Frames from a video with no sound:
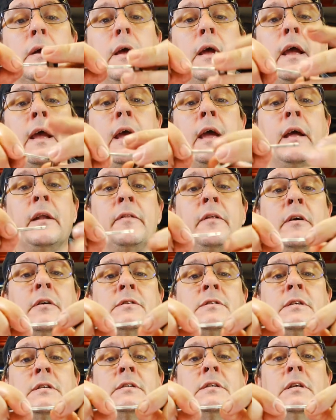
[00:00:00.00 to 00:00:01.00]
and
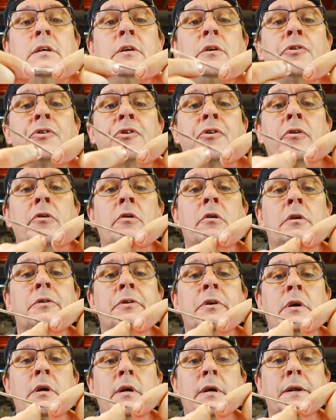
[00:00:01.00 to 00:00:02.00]
there's this little knurled
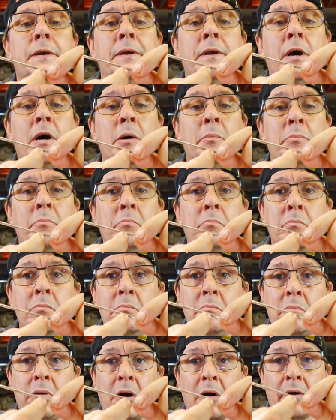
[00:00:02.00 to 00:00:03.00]
nub
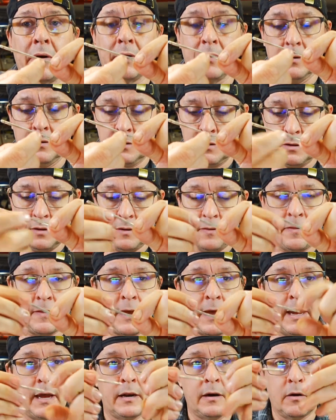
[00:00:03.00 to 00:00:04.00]
part
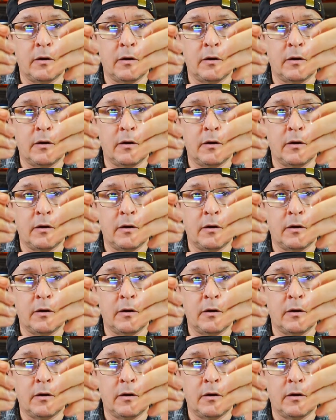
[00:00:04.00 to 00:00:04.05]
that